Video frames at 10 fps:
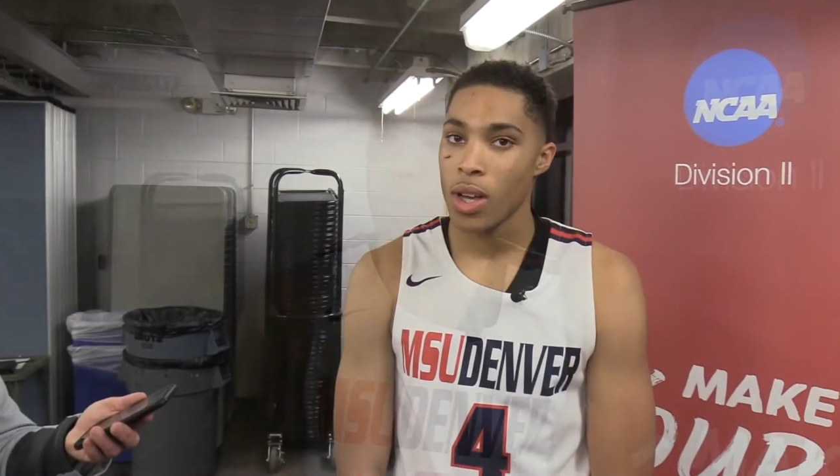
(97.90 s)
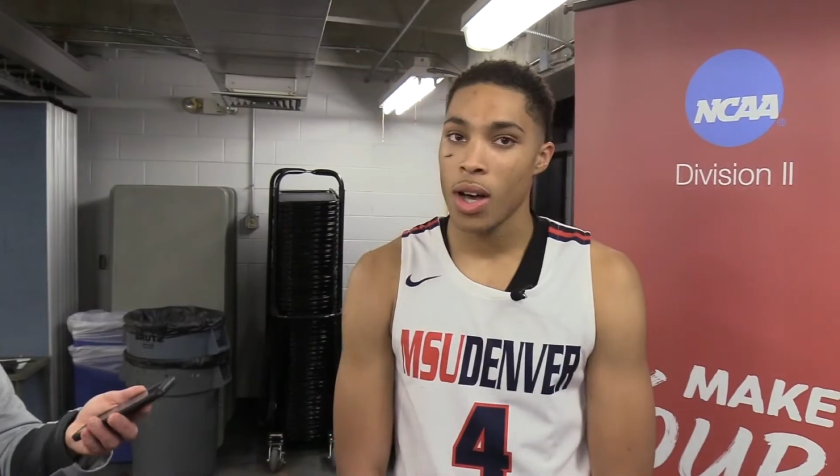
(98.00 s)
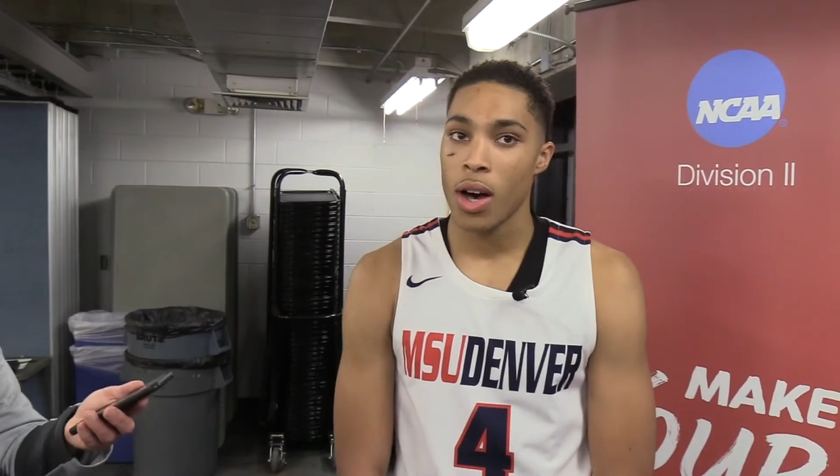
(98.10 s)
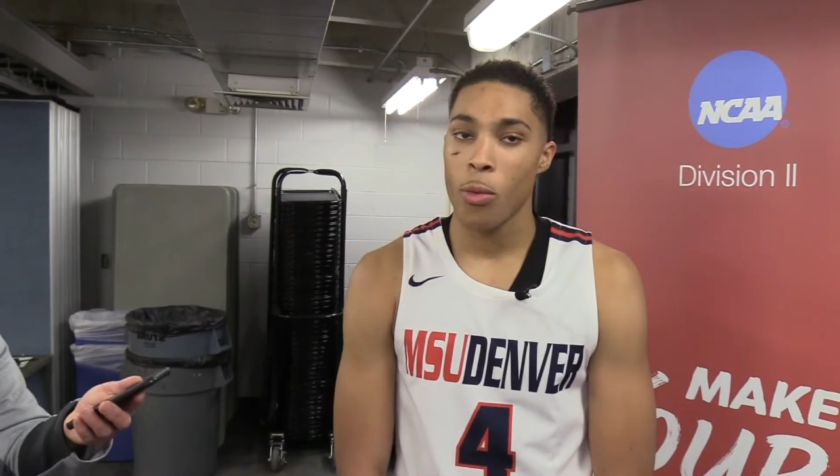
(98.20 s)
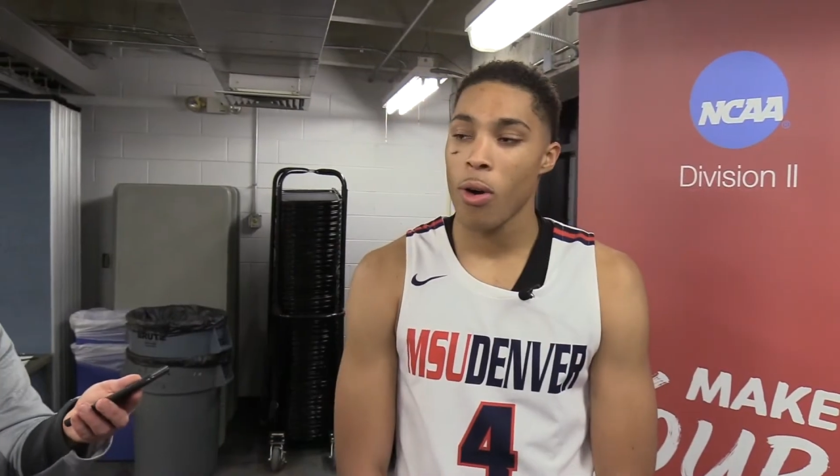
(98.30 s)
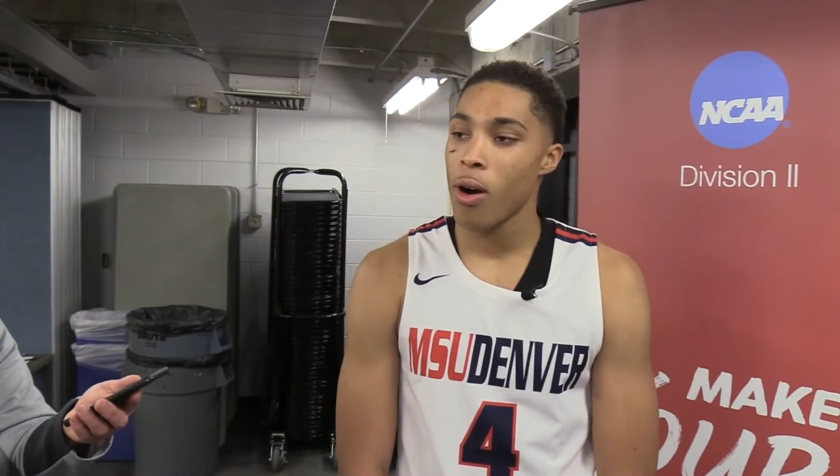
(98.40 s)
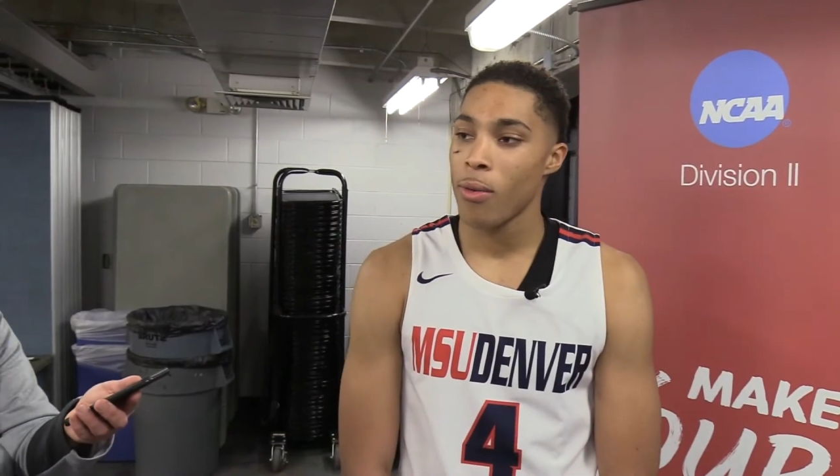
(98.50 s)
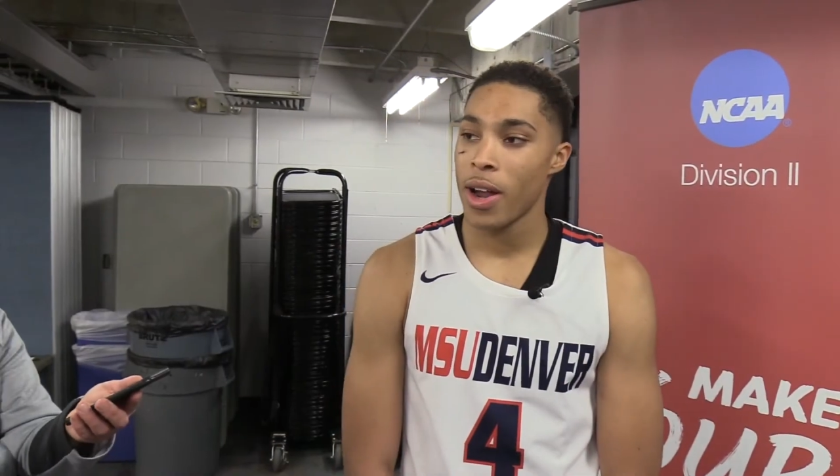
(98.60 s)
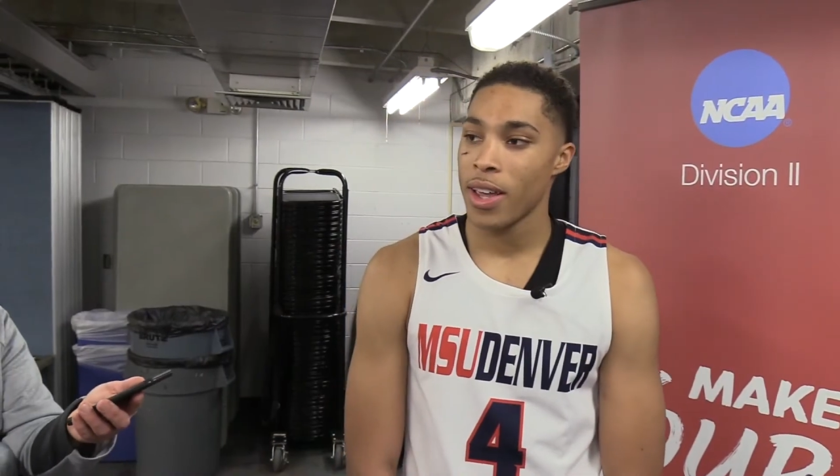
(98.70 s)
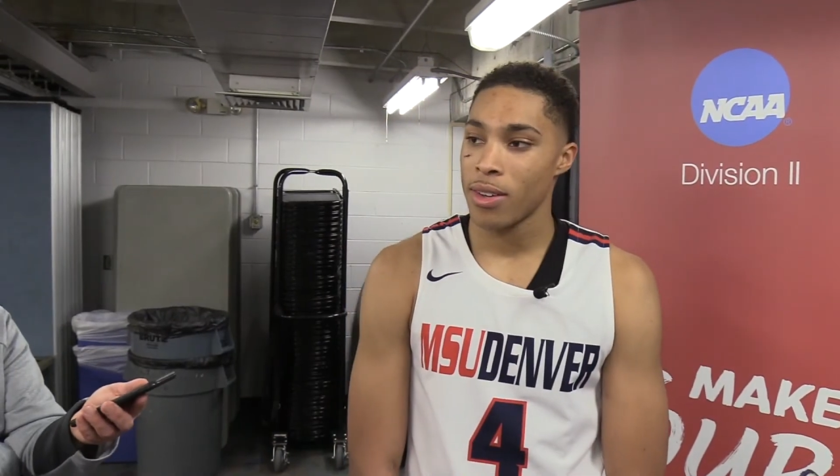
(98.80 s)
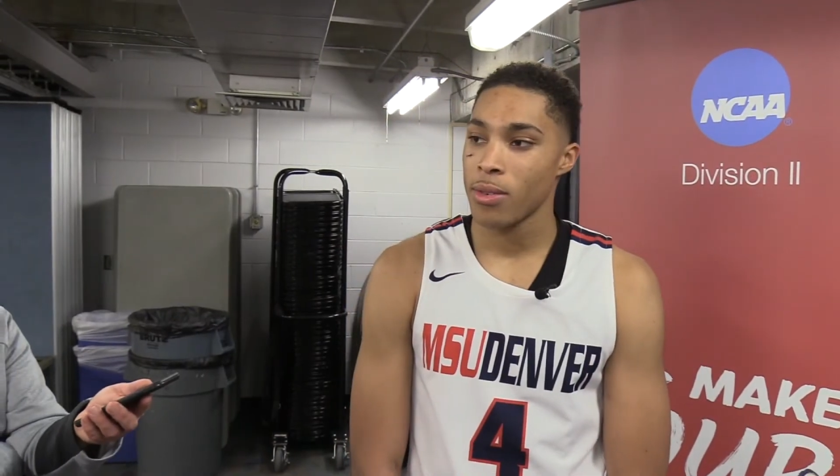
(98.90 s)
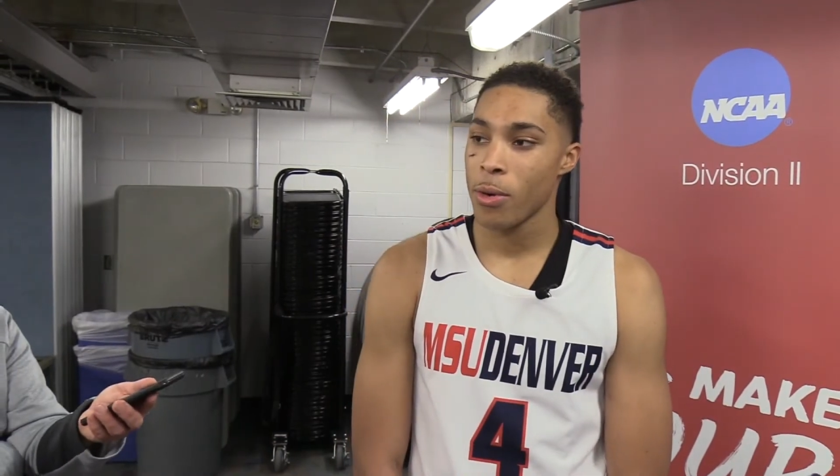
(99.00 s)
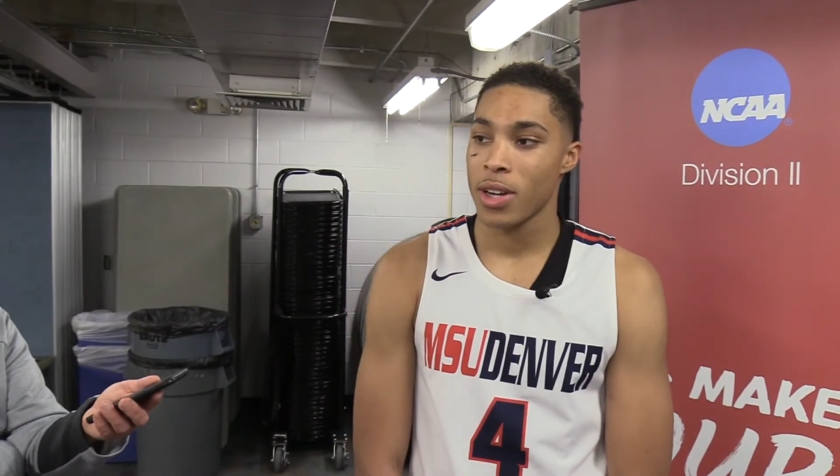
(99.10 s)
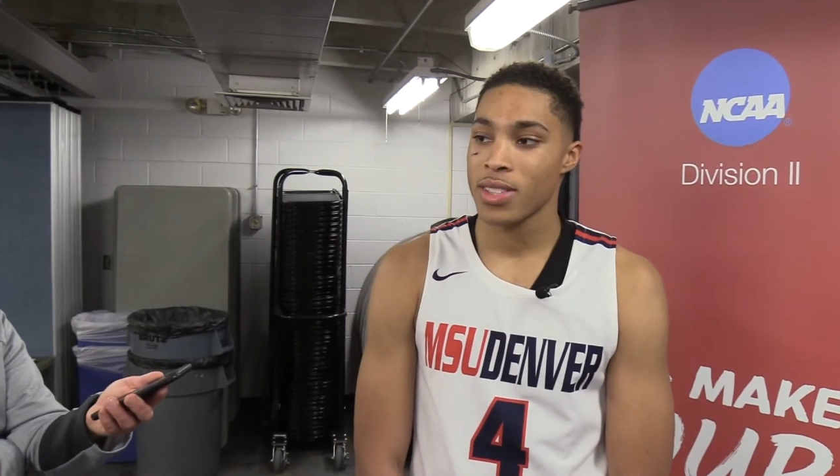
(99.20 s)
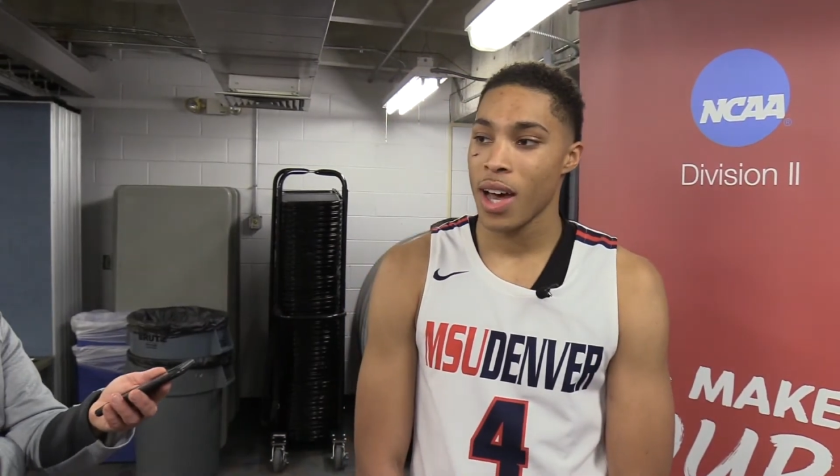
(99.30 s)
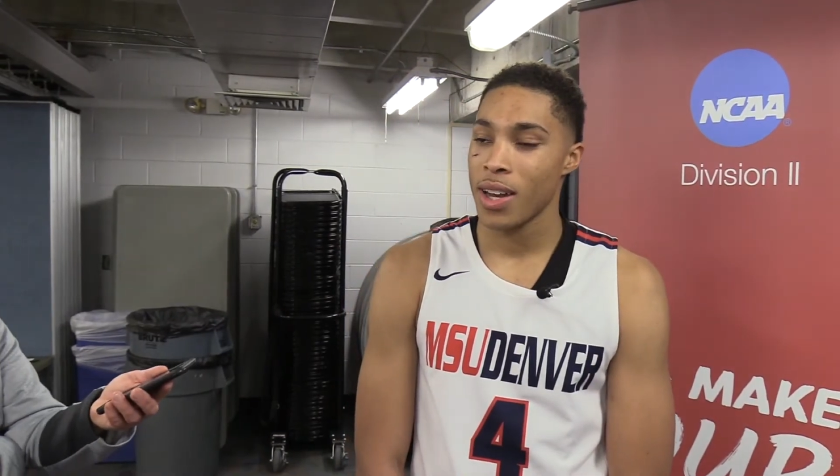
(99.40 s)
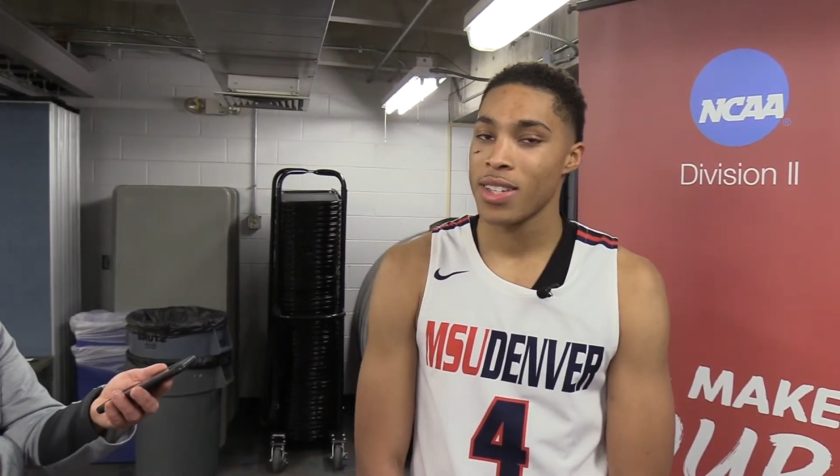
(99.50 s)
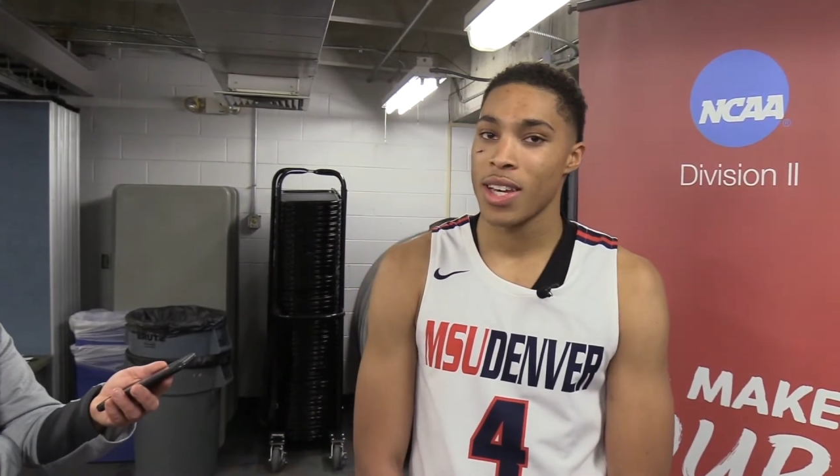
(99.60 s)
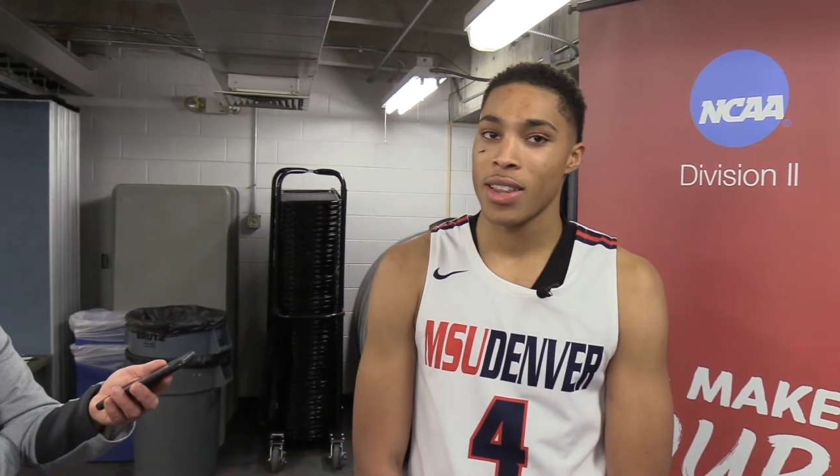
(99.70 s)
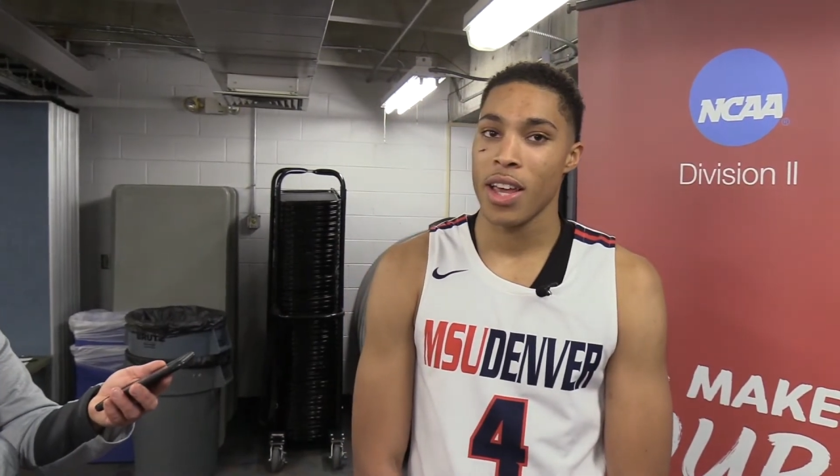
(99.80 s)
Uh, we're all ready. We're excited
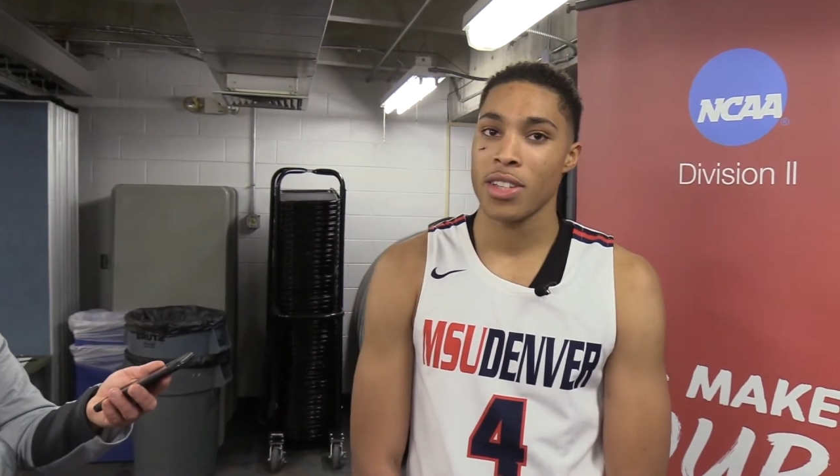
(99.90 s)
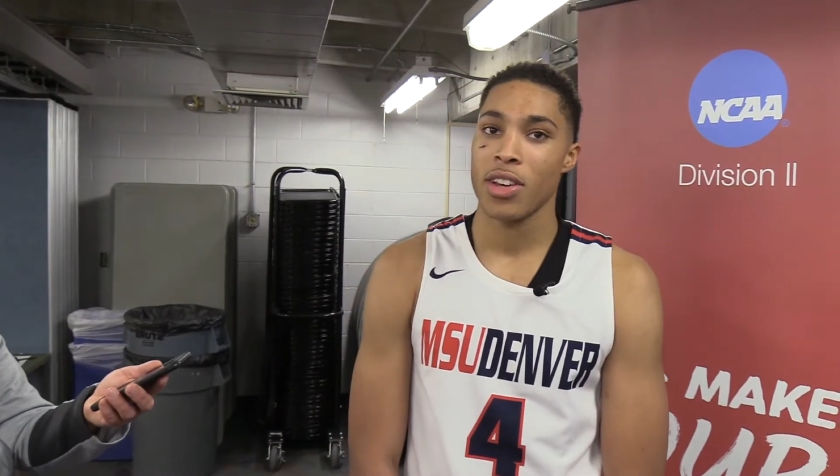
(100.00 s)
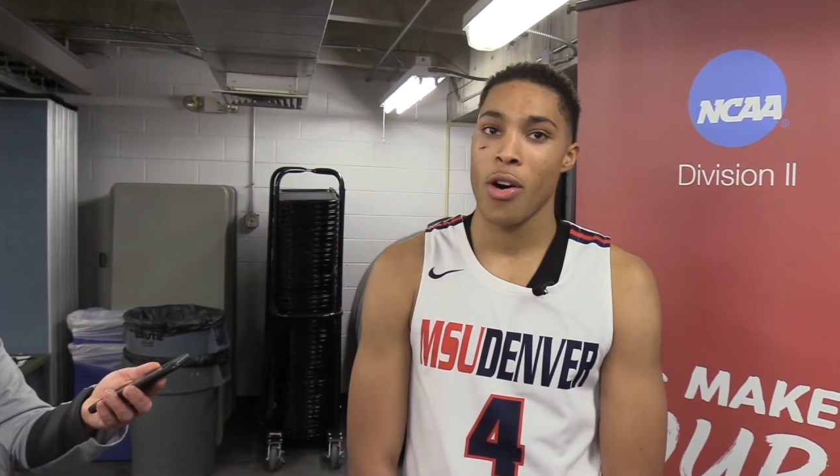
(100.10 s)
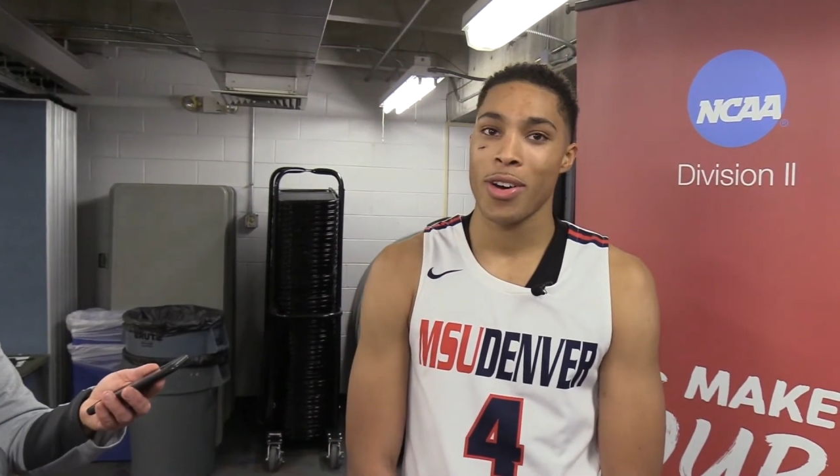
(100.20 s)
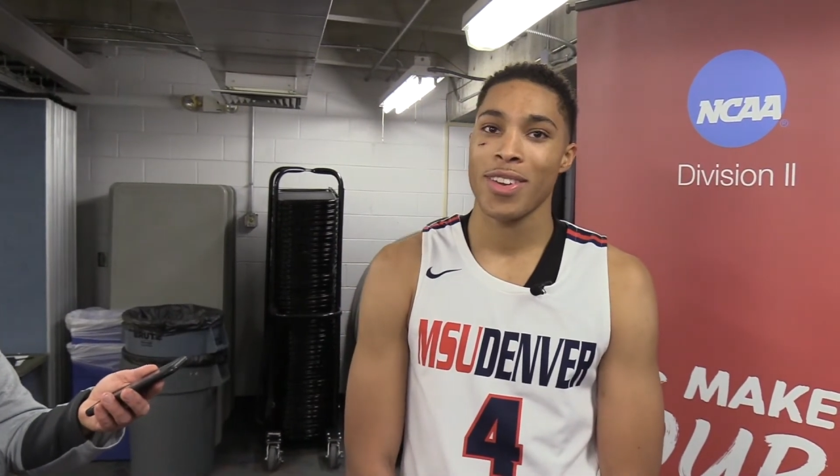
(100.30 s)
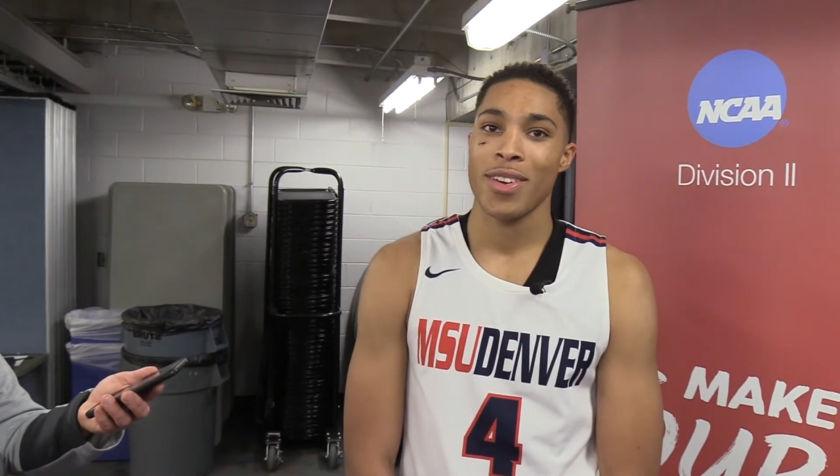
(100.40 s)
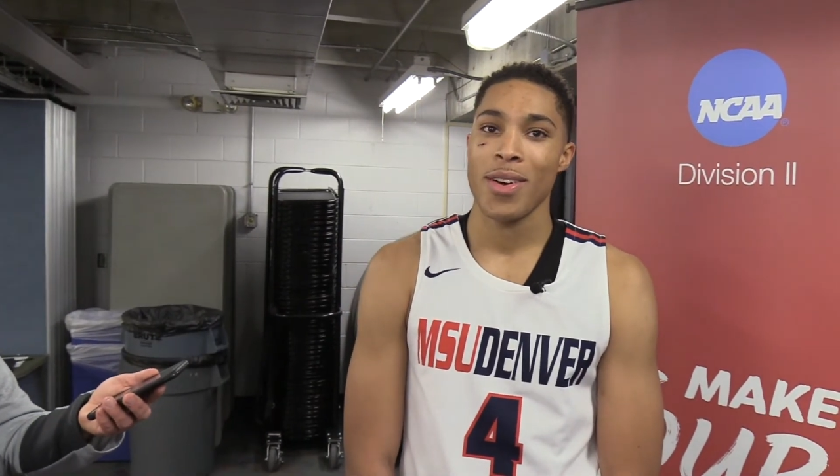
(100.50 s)
to get things going.